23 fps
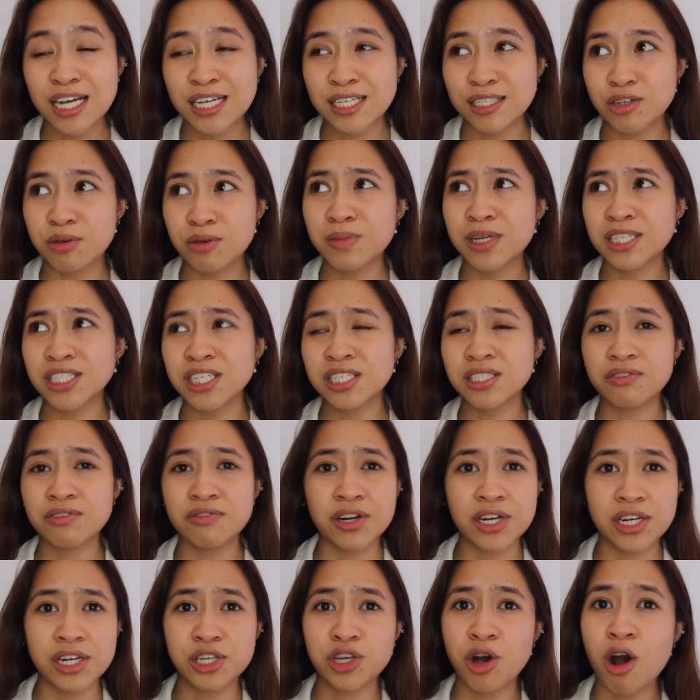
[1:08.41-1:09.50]
So Malaysia is a
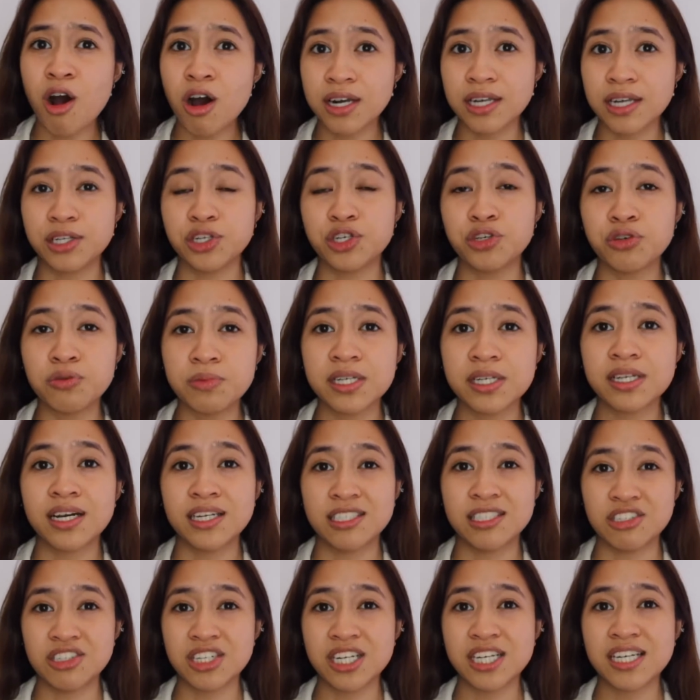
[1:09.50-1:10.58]
very hot and humid
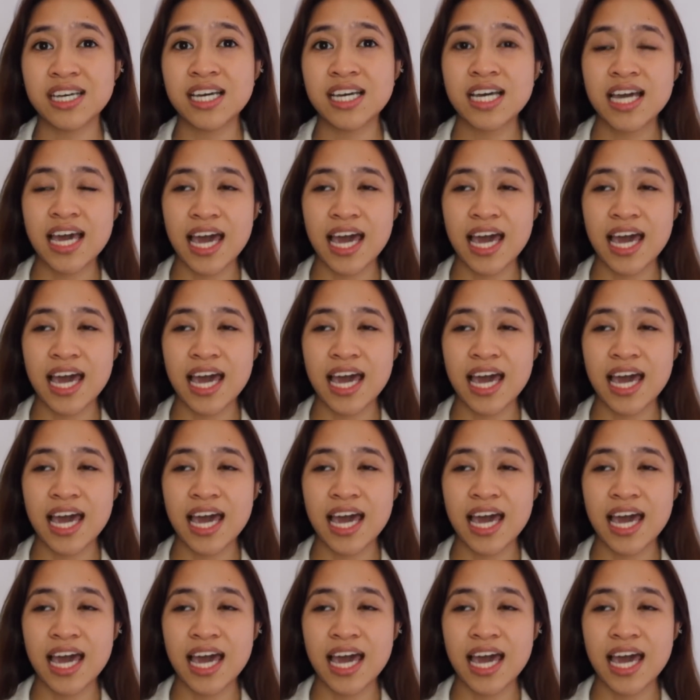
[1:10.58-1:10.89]
country,